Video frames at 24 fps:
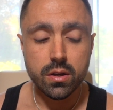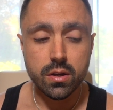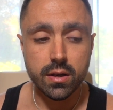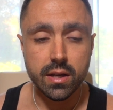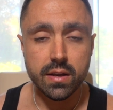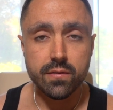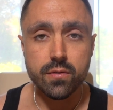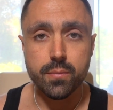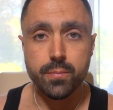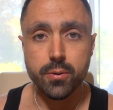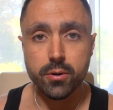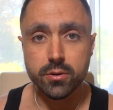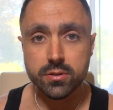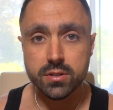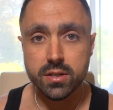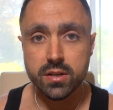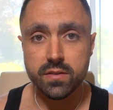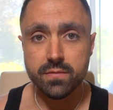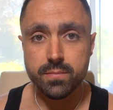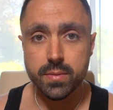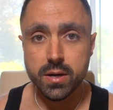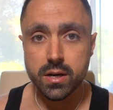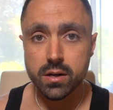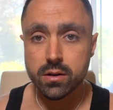you leave a
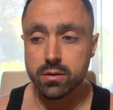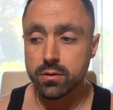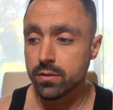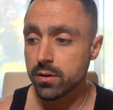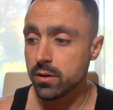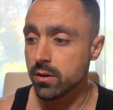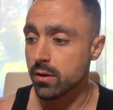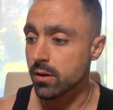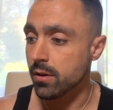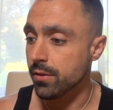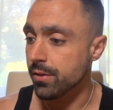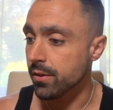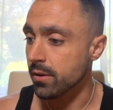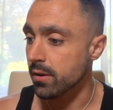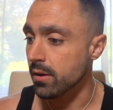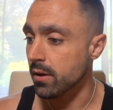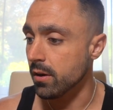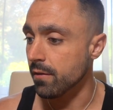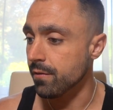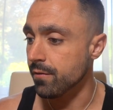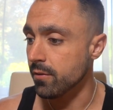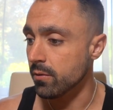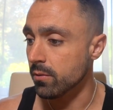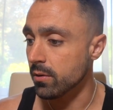positive mark on the earth. And
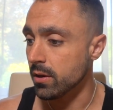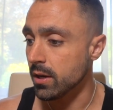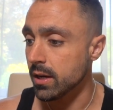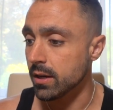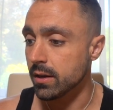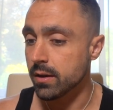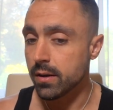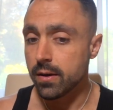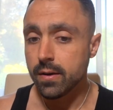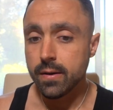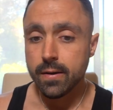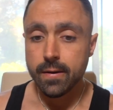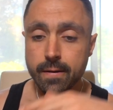I feel like